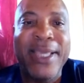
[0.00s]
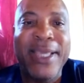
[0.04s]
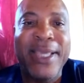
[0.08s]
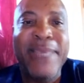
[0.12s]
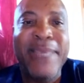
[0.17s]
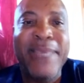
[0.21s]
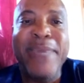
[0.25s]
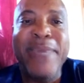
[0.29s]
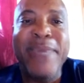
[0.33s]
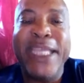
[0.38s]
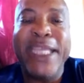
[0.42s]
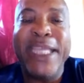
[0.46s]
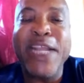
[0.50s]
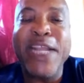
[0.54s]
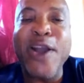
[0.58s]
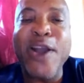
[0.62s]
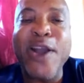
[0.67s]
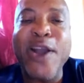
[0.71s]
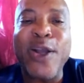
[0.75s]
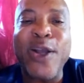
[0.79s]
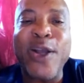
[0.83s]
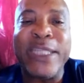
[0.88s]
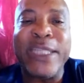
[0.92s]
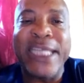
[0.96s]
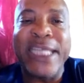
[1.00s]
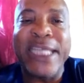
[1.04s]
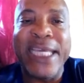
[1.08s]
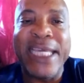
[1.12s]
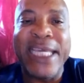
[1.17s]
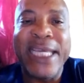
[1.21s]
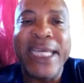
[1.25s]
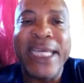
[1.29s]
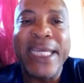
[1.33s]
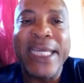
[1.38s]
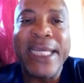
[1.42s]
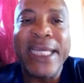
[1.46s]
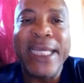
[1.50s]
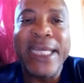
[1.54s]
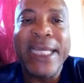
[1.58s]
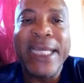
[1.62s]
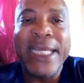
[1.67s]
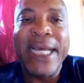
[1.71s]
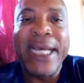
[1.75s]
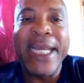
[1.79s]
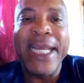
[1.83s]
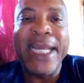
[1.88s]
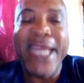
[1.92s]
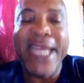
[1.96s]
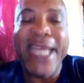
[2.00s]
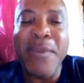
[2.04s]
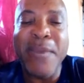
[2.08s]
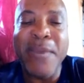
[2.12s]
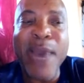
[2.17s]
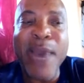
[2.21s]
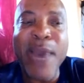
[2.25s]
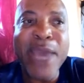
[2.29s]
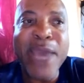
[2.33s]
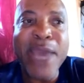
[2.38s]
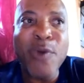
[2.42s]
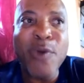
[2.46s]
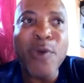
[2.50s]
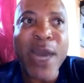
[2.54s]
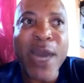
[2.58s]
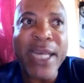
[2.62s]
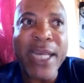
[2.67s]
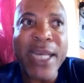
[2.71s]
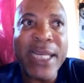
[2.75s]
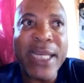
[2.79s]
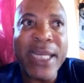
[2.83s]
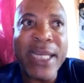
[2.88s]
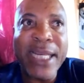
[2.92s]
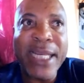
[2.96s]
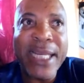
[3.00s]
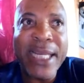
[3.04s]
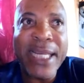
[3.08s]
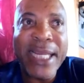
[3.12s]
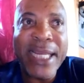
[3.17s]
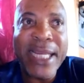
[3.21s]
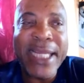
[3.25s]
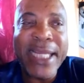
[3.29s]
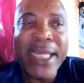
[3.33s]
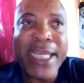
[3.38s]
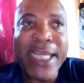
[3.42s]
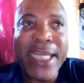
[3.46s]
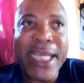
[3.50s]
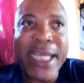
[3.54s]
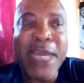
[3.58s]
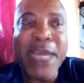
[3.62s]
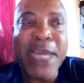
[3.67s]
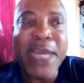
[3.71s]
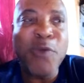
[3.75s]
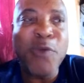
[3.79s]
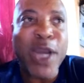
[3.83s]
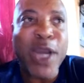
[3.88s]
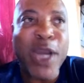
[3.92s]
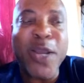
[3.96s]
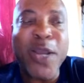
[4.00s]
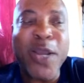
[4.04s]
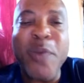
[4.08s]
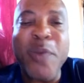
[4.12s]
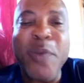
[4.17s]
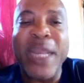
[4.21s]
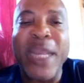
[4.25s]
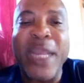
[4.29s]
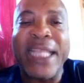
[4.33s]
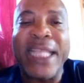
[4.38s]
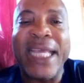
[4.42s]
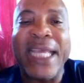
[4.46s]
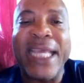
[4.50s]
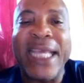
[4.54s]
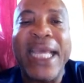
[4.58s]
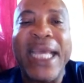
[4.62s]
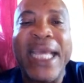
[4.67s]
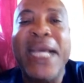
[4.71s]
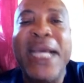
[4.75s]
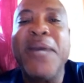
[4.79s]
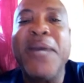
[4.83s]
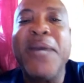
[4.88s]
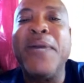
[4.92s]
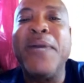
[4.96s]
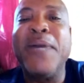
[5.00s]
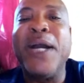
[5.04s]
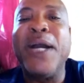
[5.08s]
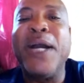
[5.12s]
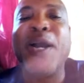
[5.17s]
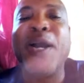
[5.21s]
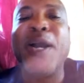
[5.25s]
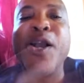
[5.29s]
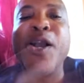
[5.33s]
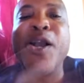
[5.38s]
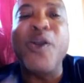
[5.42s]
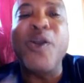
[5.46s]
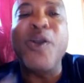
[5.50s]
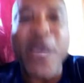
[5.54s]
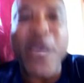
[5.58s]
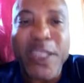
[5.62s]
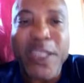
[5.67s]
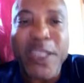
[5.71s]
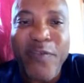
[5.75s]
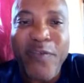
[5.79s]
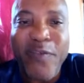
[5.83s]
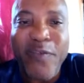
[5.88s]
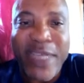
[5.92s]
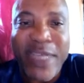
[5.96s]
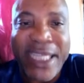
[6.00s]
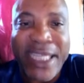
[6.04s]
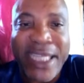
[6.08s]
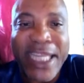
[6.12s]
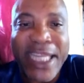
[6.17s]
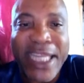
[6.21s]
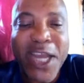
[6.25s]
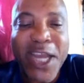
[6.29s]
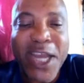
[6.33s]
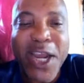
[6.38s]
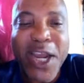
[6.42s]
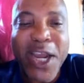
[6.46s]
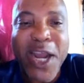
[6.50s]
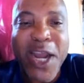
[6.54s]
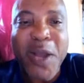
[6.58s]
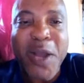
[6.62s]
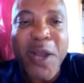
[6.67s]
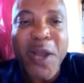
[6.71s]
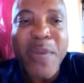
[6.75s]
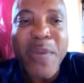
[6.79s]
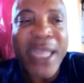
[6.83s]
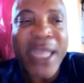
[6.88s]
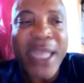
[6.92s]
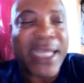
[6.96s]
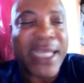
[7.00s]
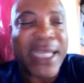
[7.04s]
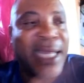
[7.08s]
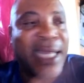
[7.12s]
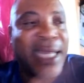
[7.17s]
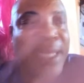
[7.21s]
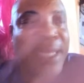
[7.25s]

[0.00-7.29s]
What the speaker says: Meeting Cocotte, neighbor in one community, going to visit in another community.